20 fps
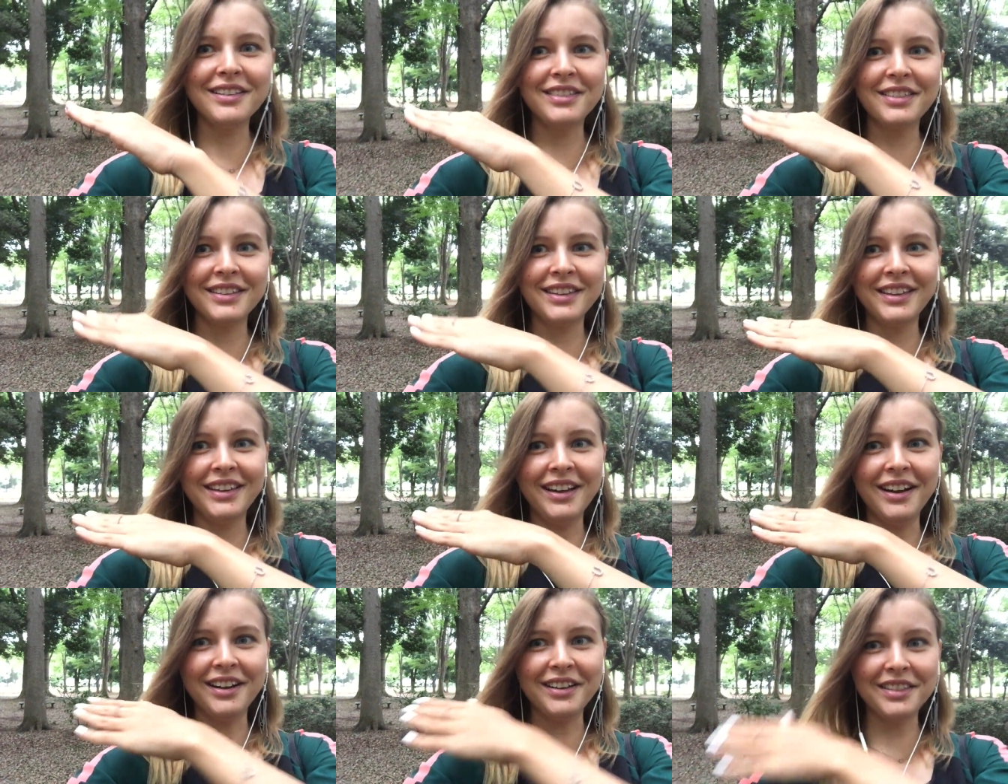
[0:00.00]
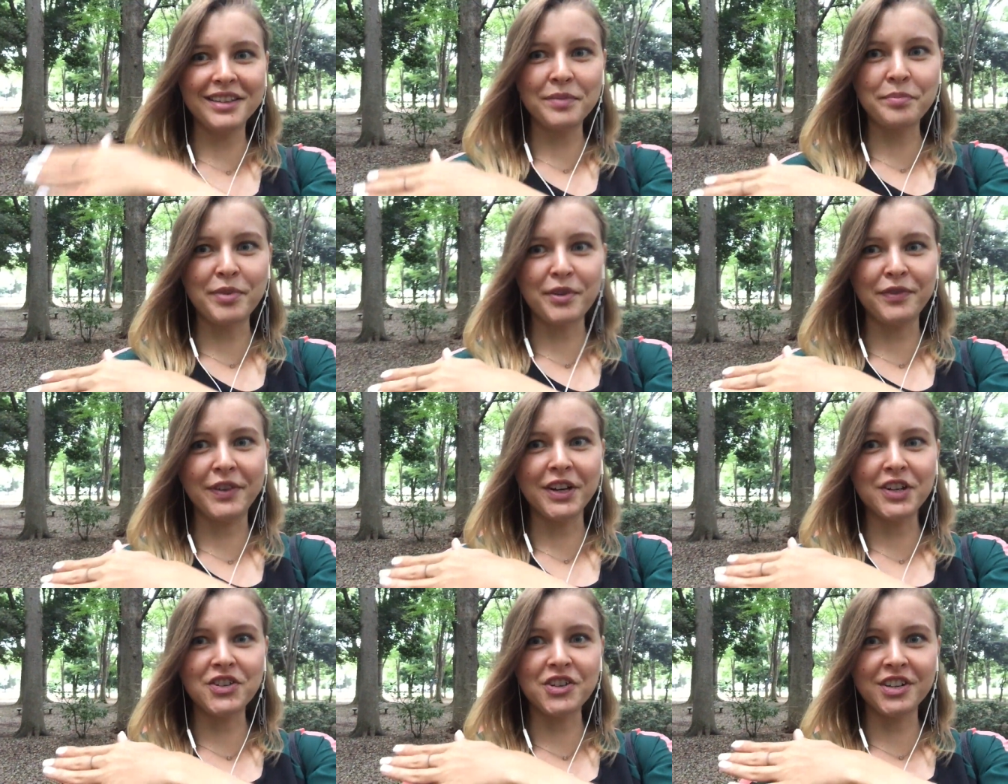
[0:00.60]
the other
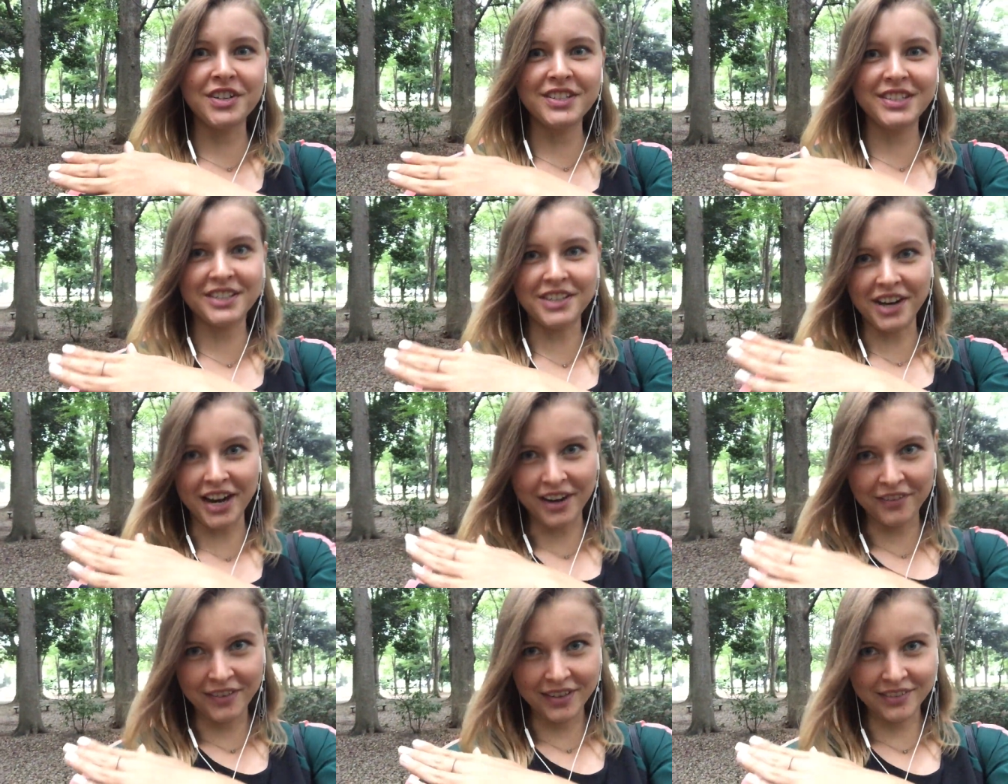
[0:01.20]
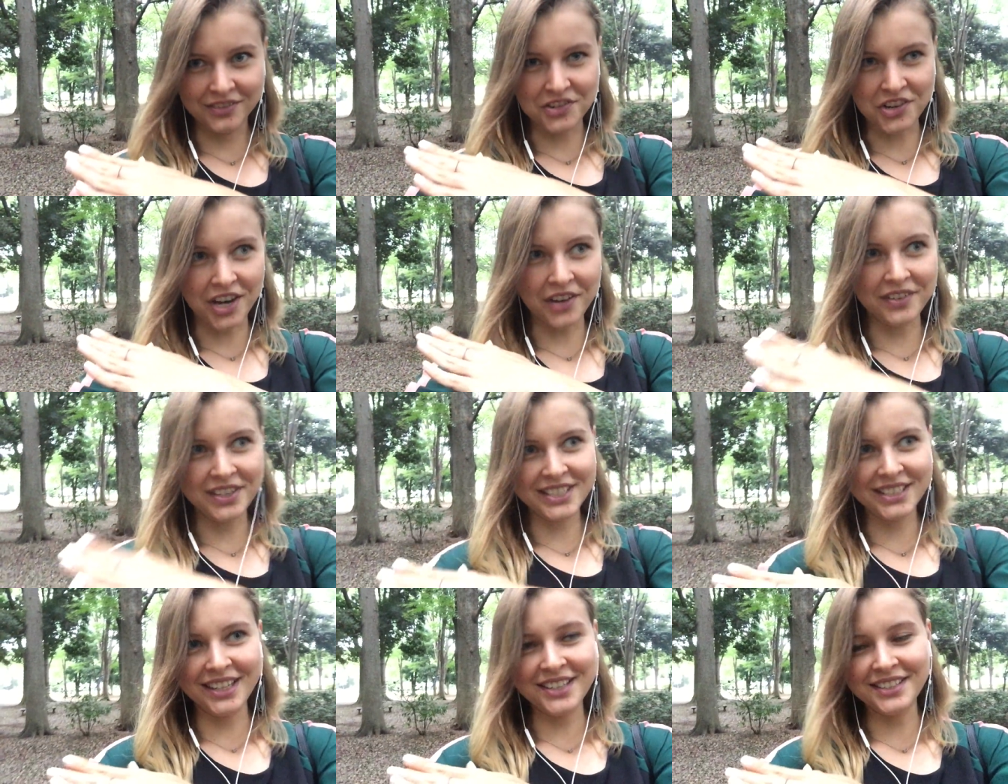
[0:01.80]
prefecture's
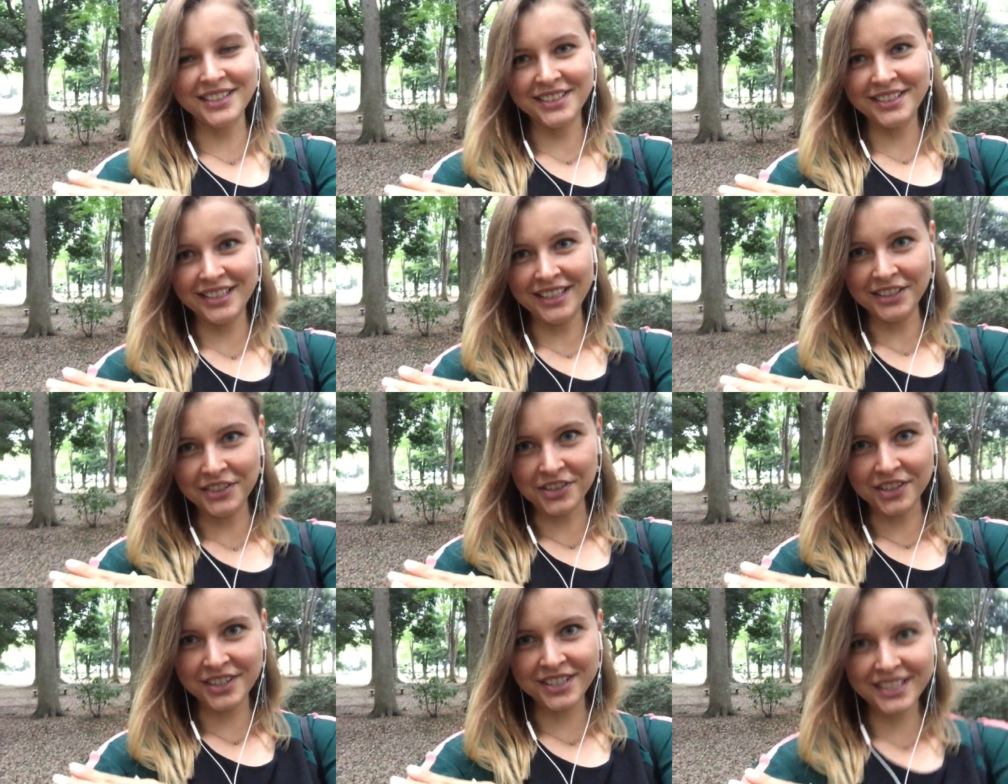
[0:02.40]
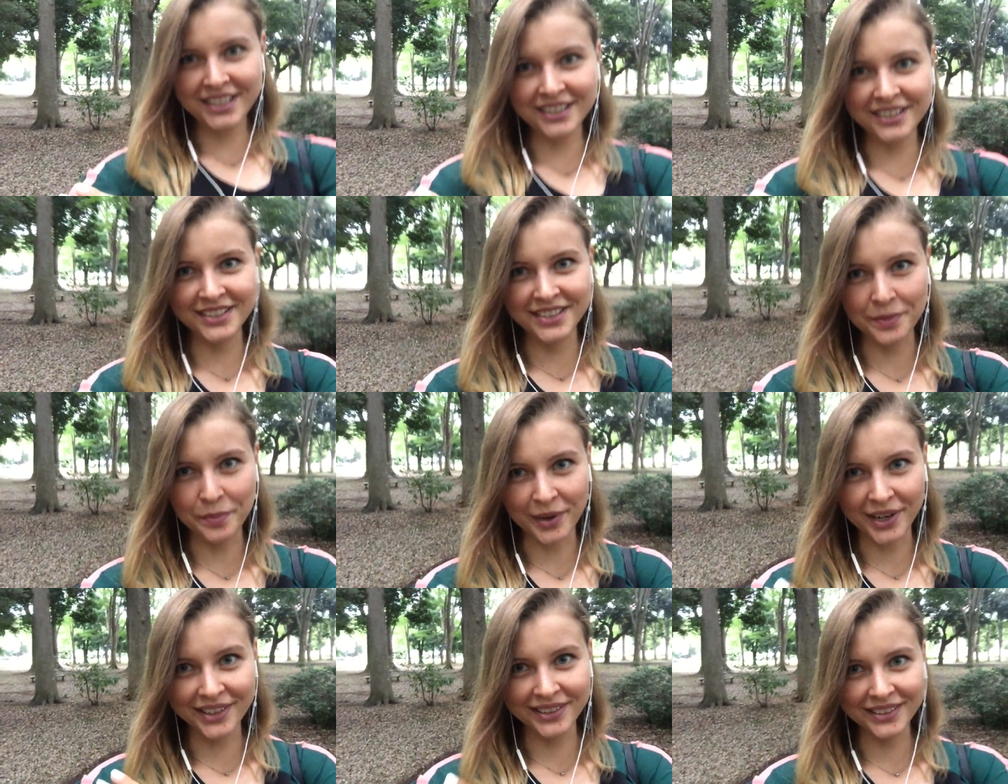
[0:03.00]
driver's license centers, because
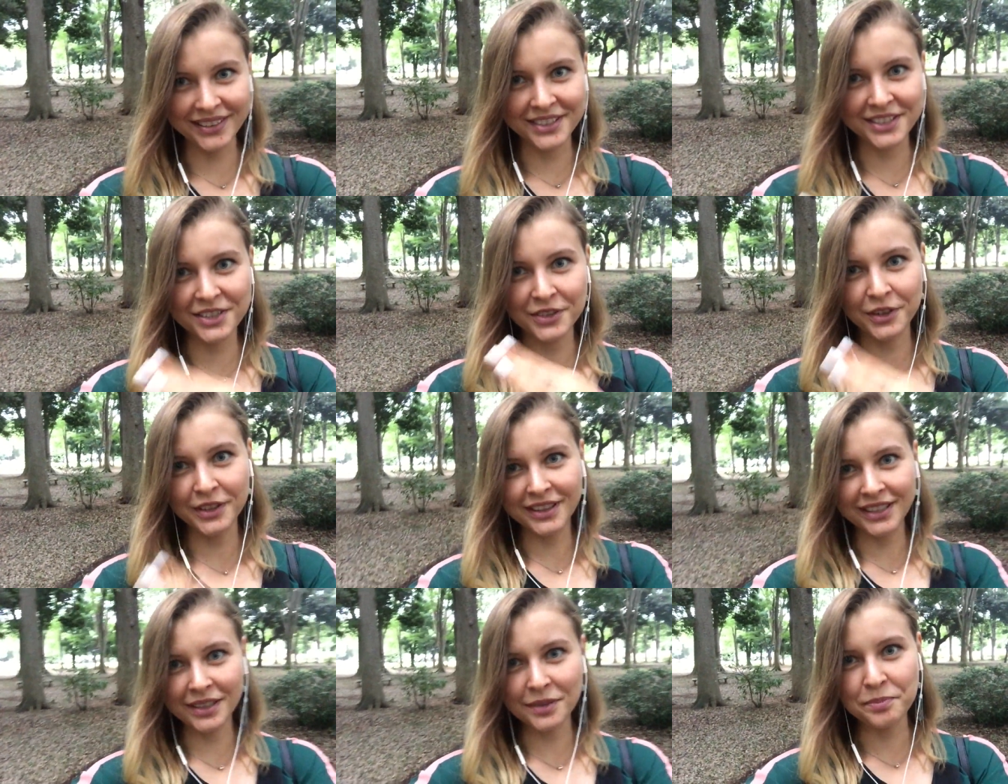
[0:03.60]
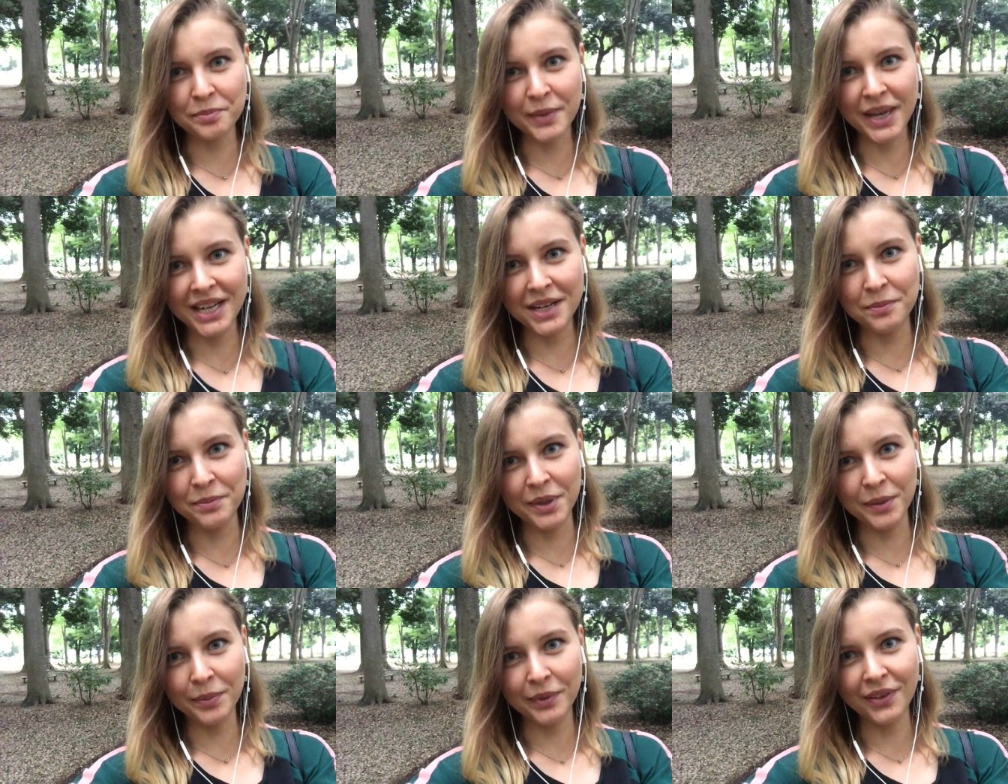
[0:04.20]
apparently it's not that many
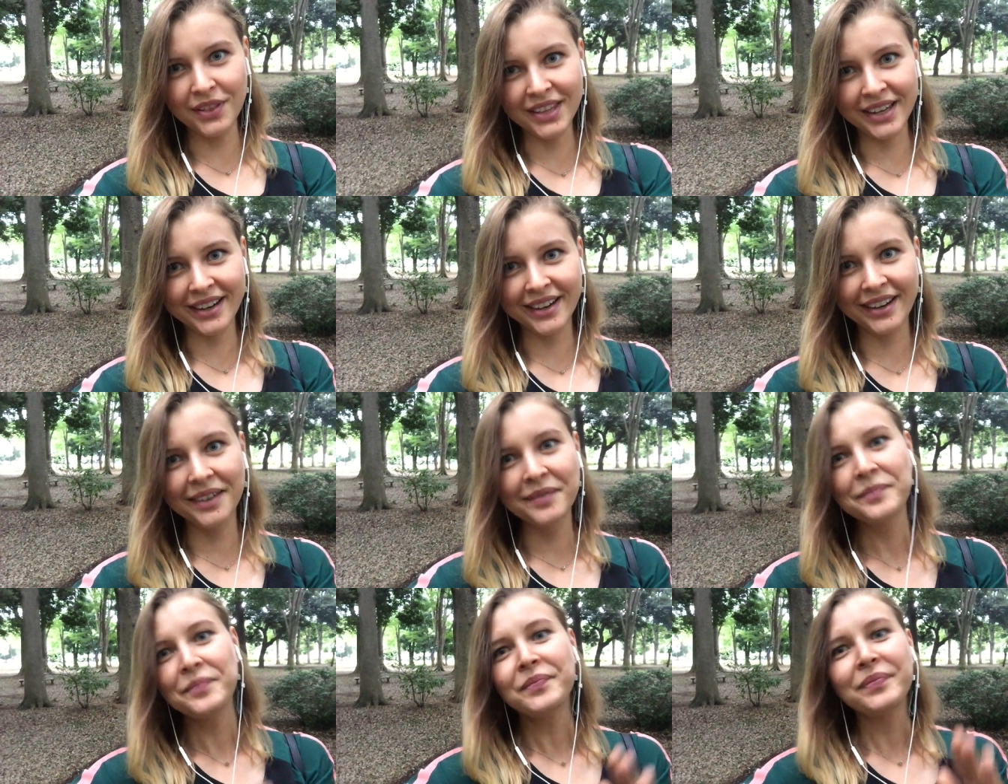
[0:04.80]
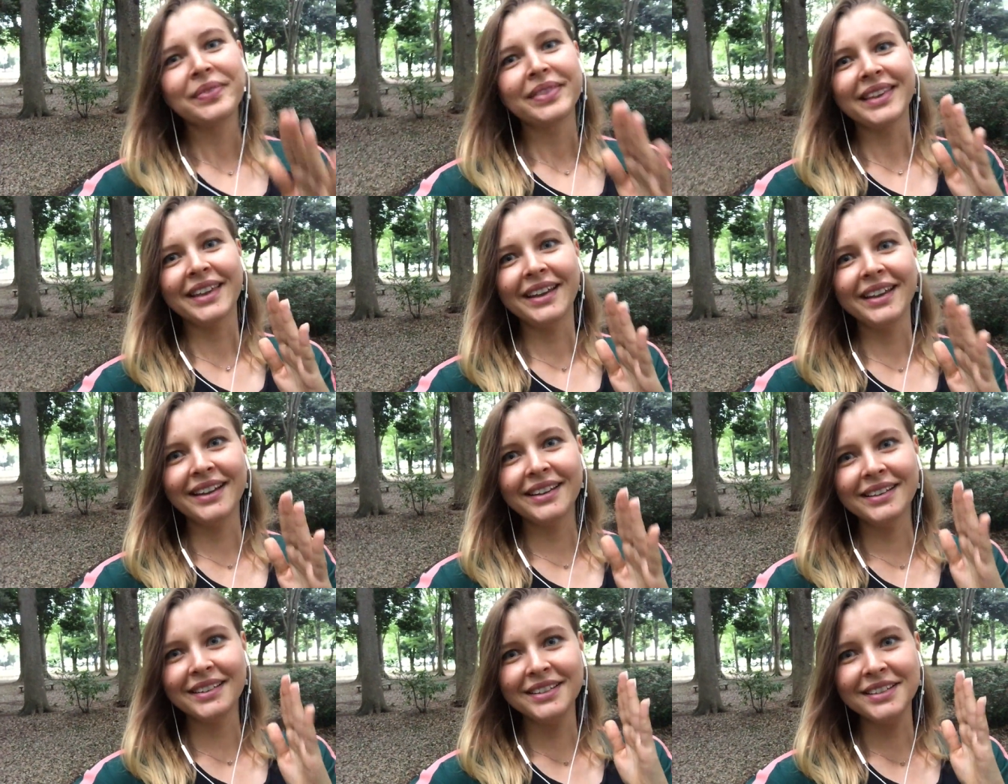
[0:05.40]
people there
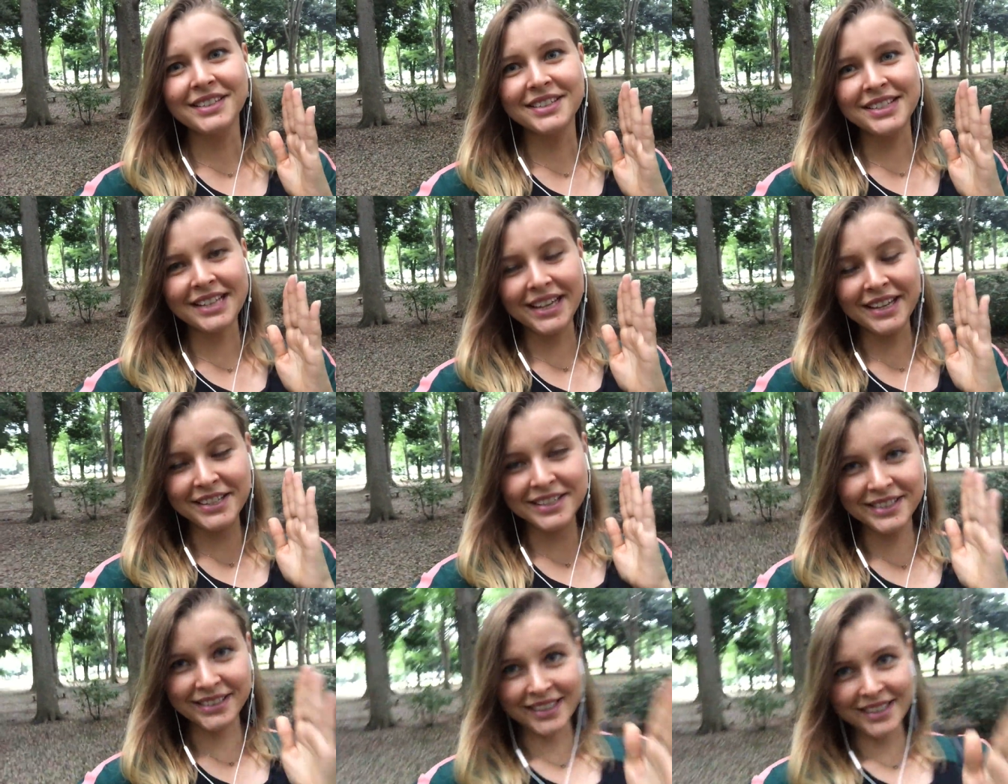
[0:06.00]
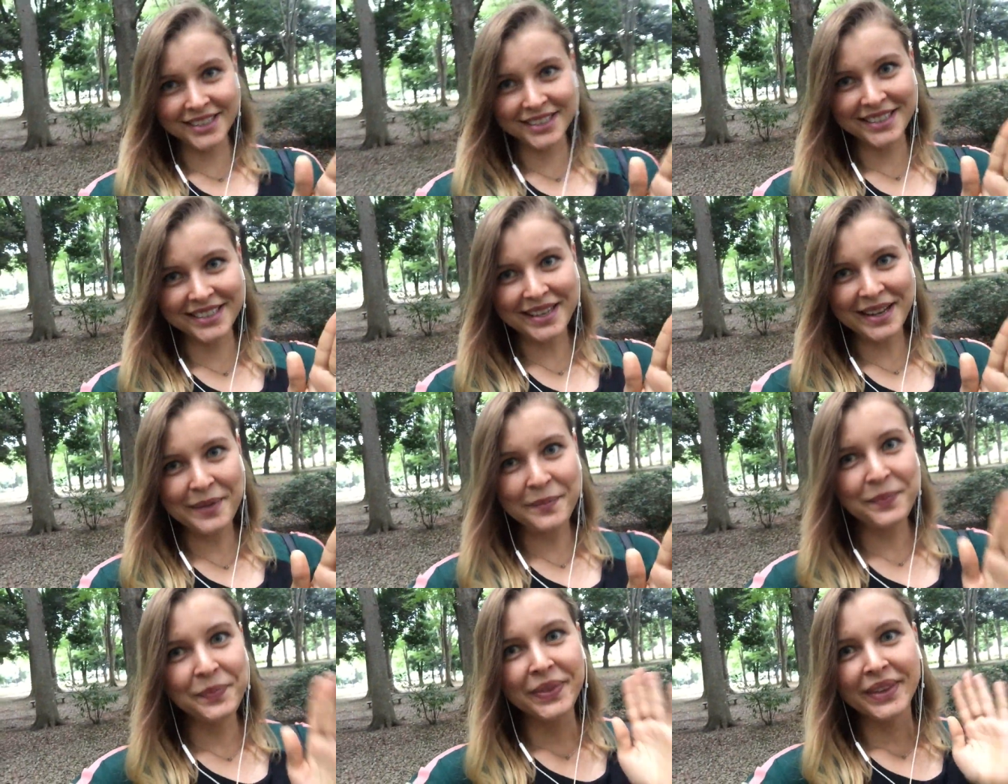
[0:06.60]
and it takes less
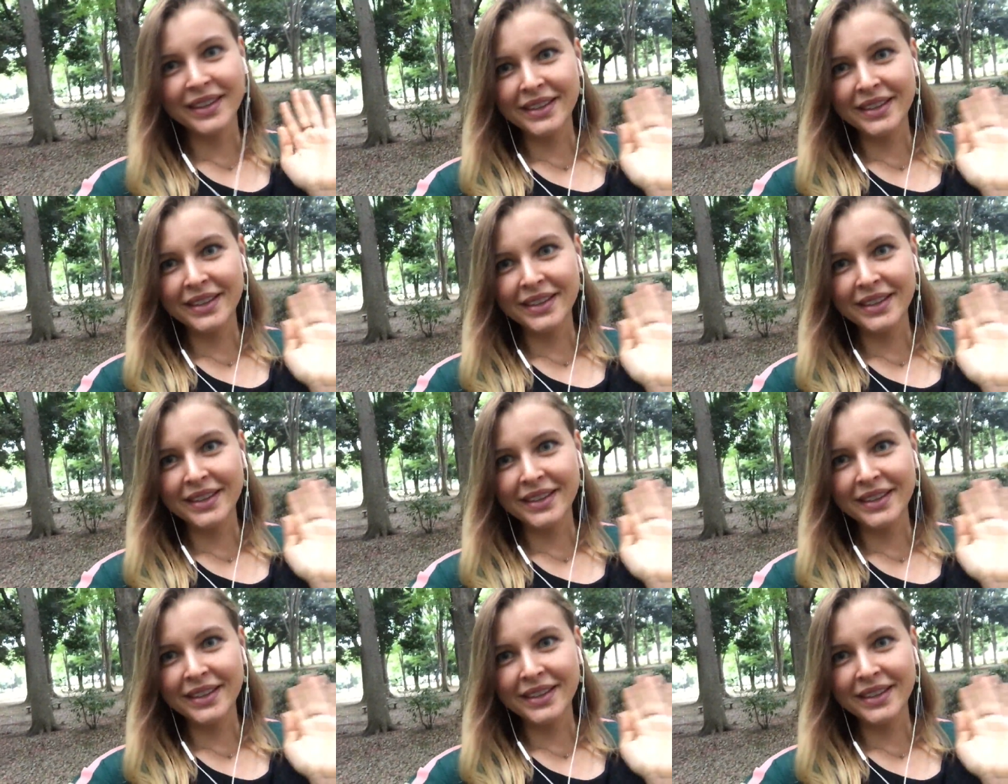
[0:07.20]
time.